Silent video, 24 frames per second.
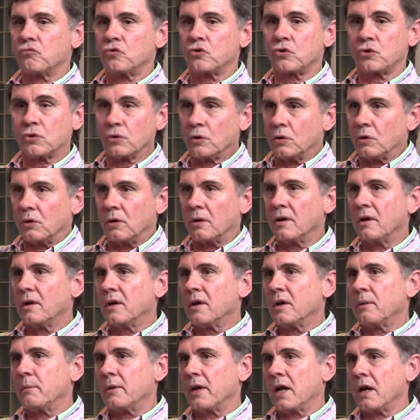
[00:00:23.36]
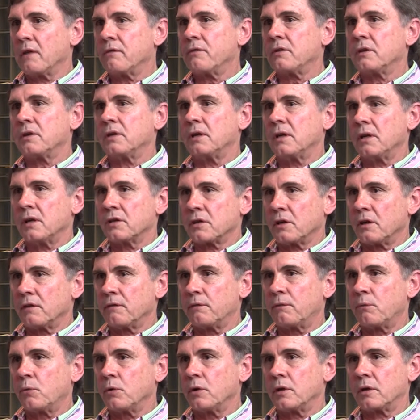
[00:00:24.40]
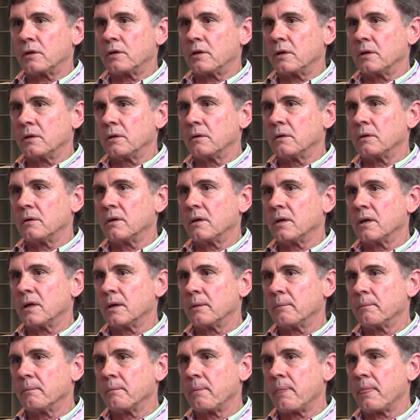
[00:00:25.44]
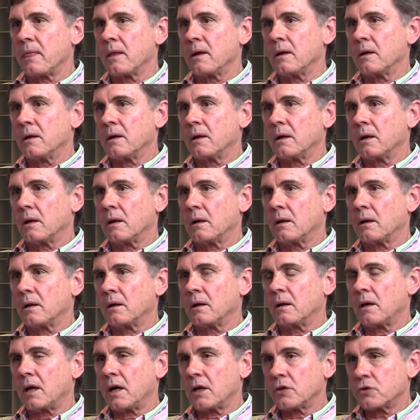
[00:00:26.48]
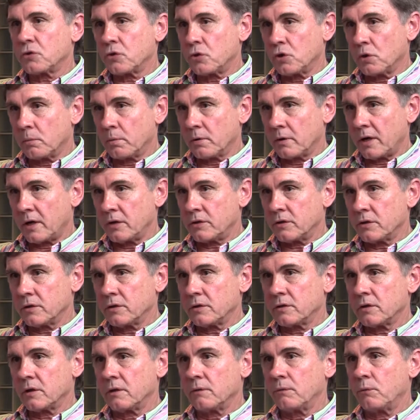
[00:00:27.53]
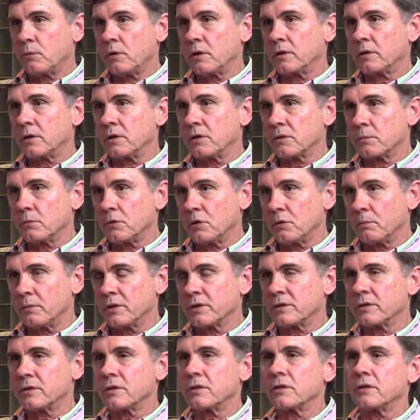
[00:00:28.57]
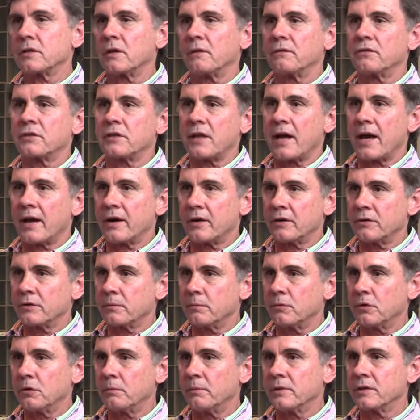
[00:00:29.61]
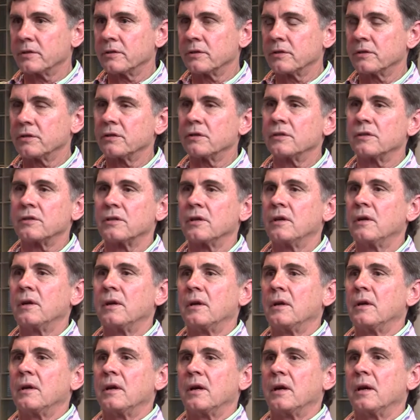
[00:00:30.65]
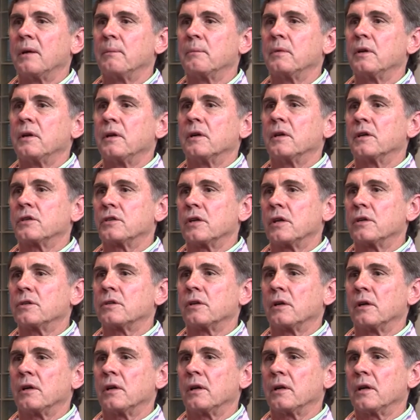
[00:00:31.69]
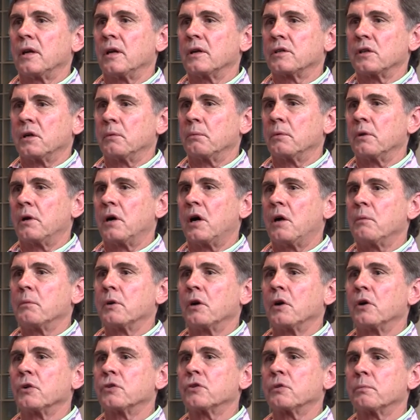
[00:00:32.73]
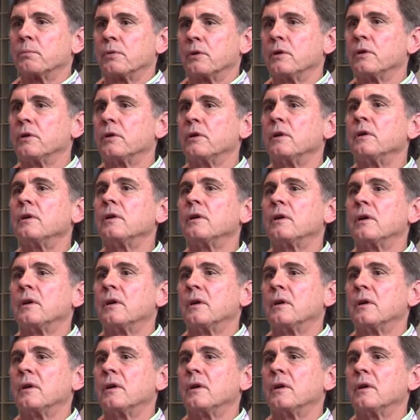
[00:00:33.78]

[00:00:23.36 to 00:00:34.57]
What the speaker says: Sure. I mean, over the years, I've worked in large corporations, I've worked in small businesses, I've started small businesses. Essentially, I guess I'm an entrepreneur.